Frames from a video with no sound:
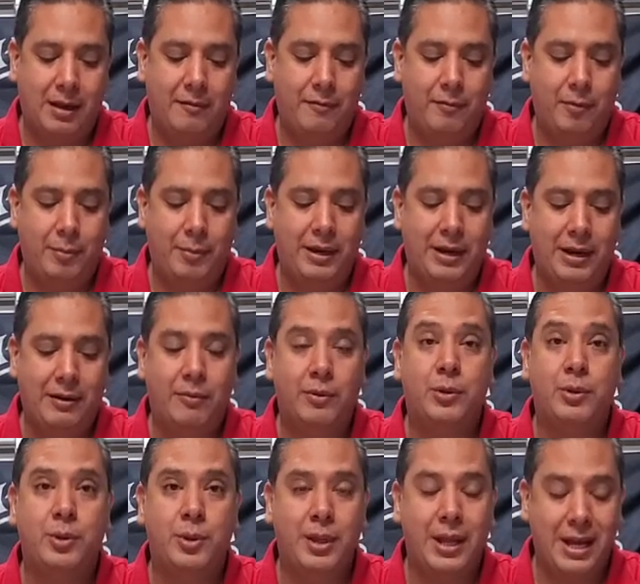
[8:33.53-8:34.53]
for being able
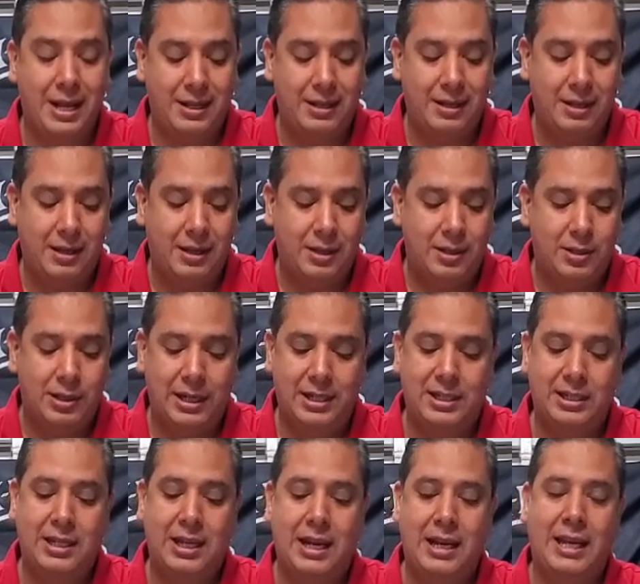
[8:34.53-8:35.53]
to do that. So I
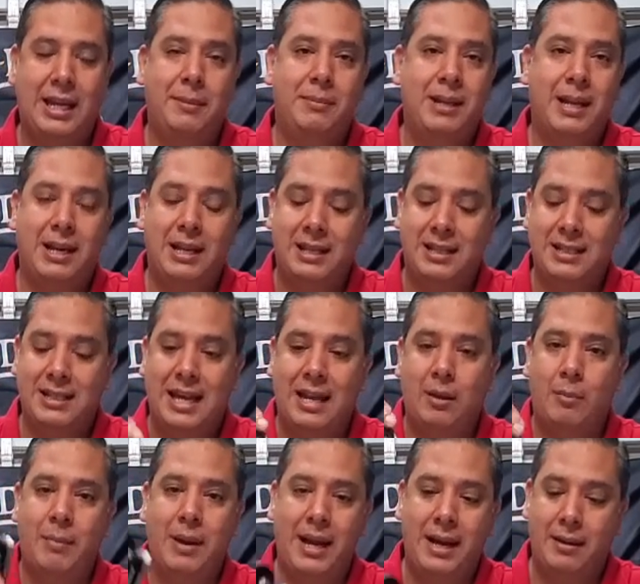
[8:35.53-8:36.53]
just kind of keep that in the
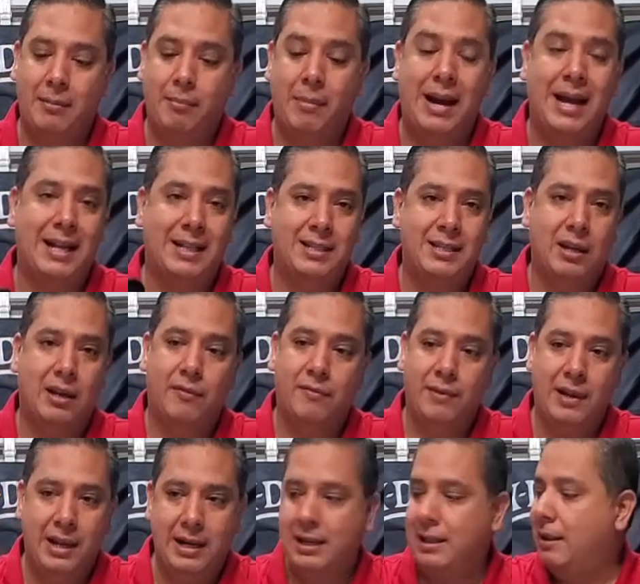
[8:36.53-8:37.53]
saddlebag by itself,
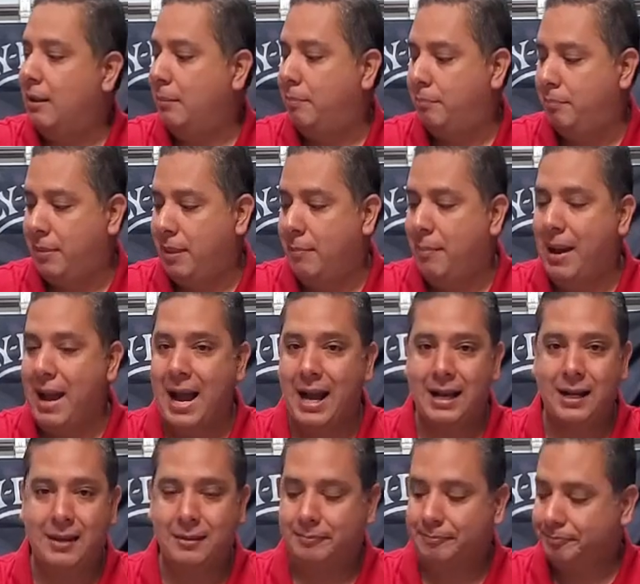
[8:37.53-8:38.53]
not in the
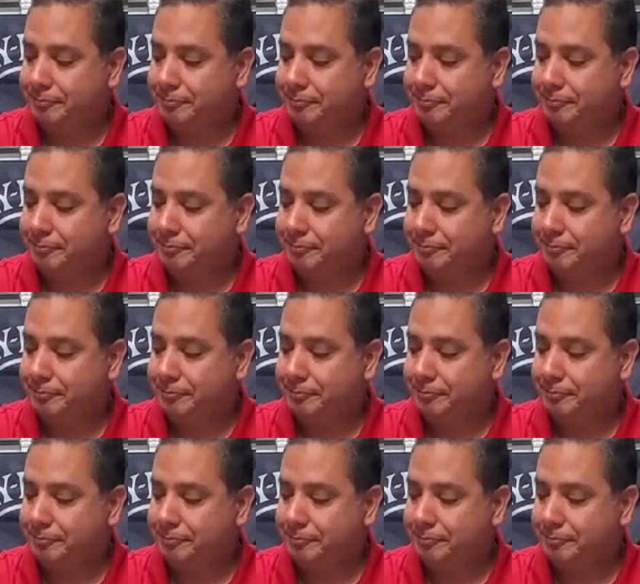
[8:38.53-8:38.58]
pack.